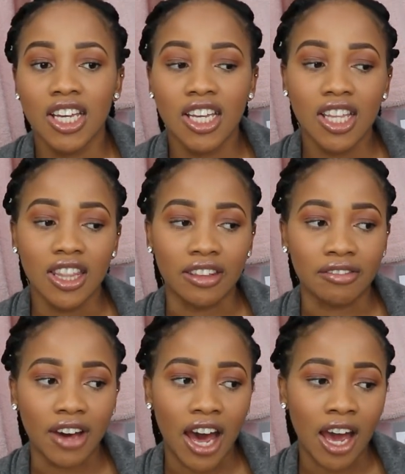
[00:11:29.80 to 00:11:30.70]
the
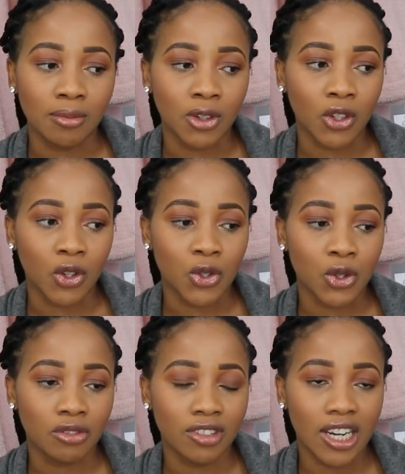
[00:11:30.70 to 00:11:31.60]
vibe, you know,
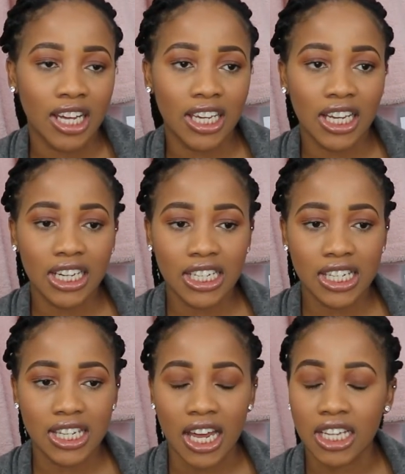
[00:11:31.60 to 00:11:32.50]
to feel like at
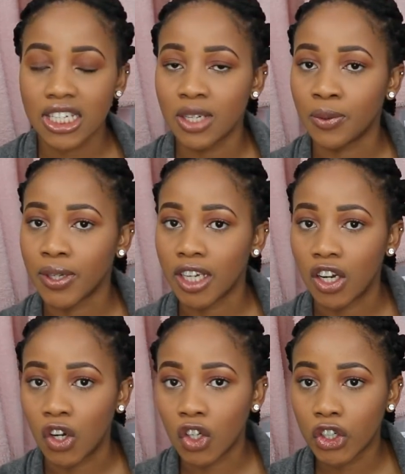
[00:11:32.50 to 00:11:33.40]
least Nati, we
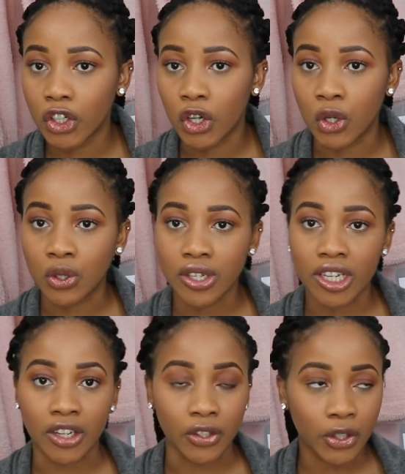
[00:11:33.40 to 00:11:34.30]
can look COSY
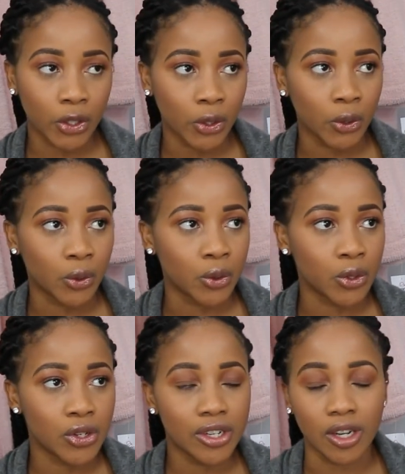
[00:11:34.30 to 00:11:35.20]
and
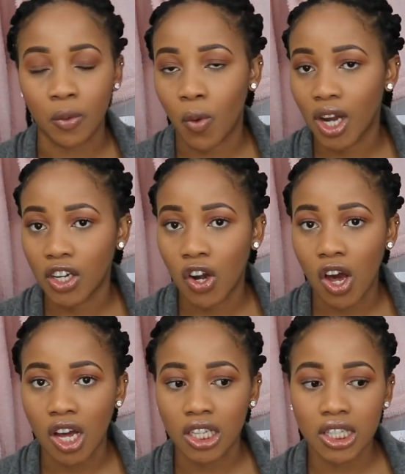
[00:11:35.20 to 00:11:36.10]
cute and
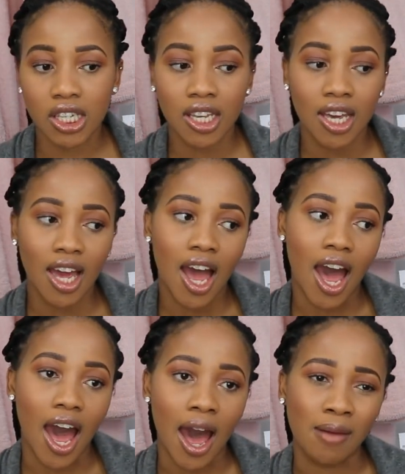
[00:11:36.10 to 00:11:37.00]
whatnot.
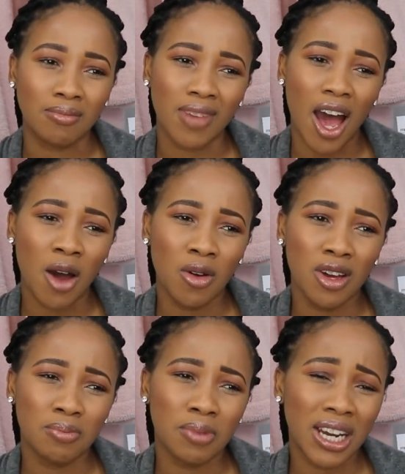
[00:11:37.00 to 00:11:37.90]
How
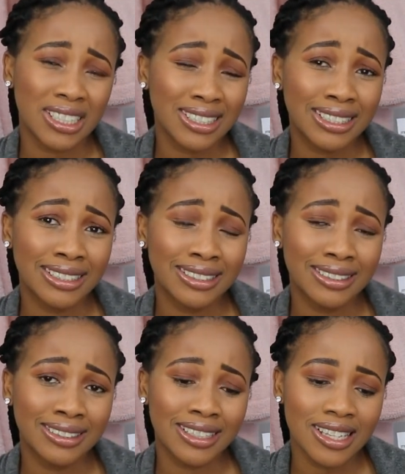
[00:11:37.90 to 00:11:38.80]

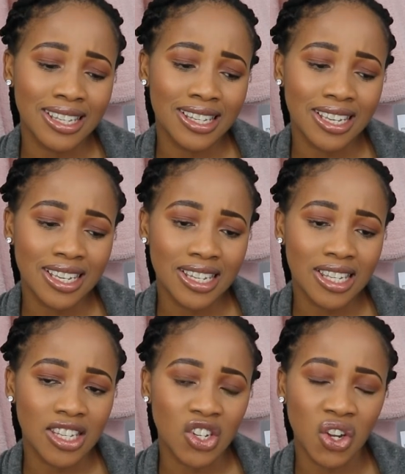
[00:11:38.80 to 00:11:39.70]
practical this
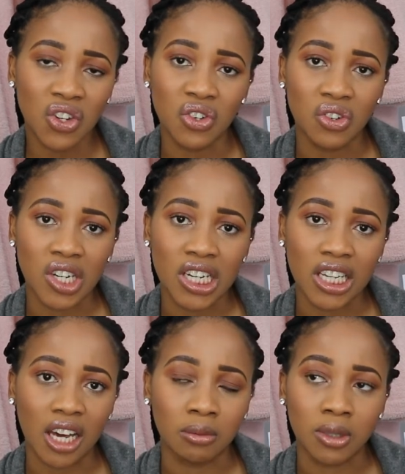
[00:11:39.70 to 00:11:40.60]
is, not really.
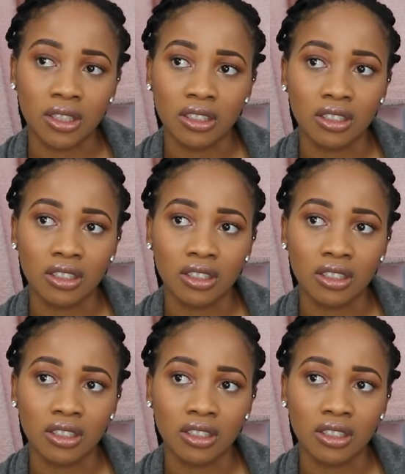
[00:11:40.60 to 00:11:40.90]
I mean,